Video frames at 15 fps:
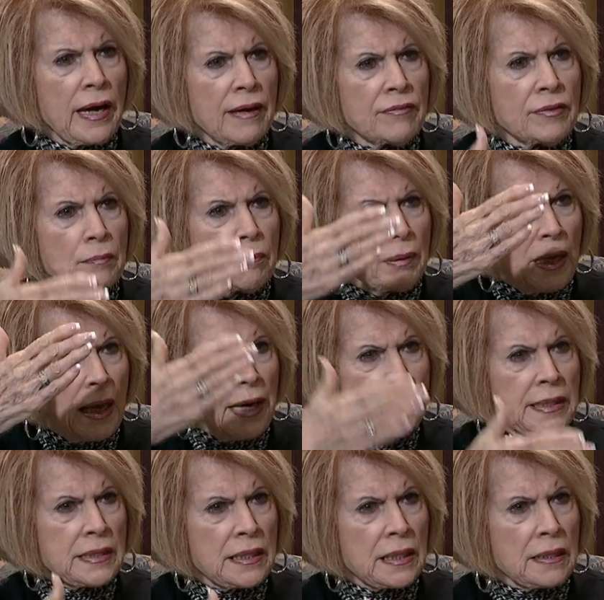have a
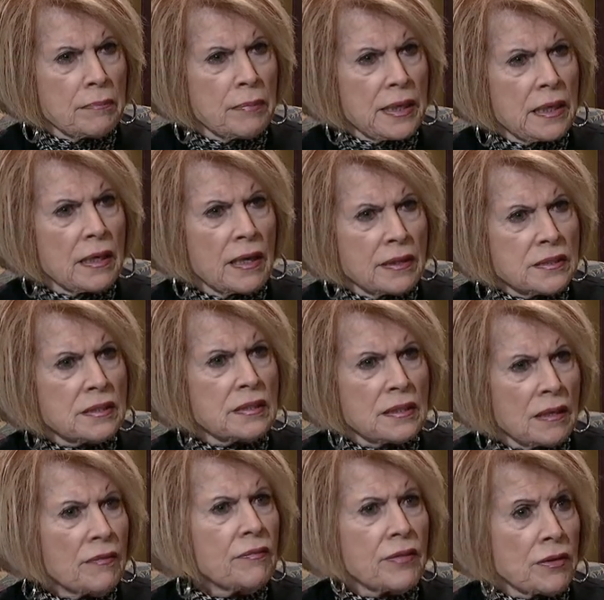blinding because
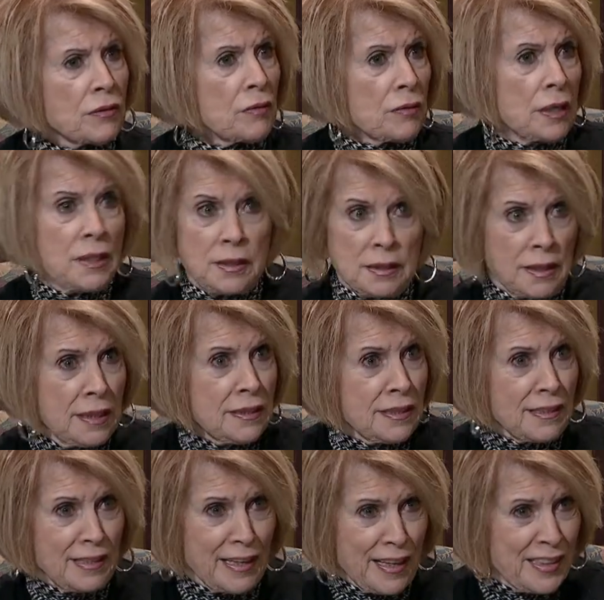of their great
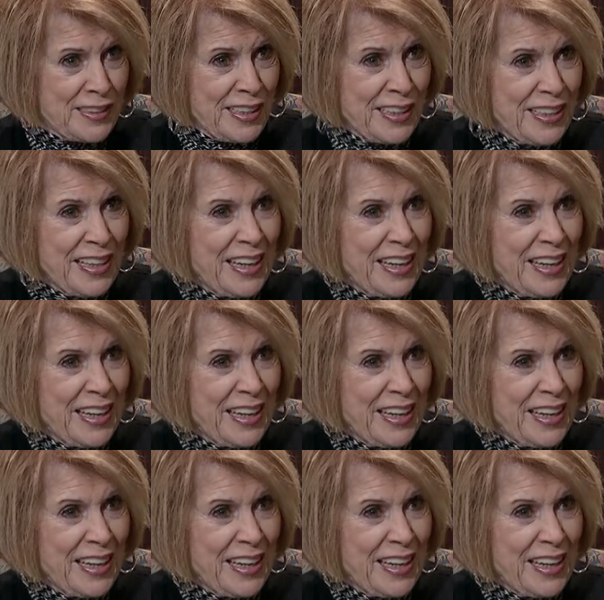intellect.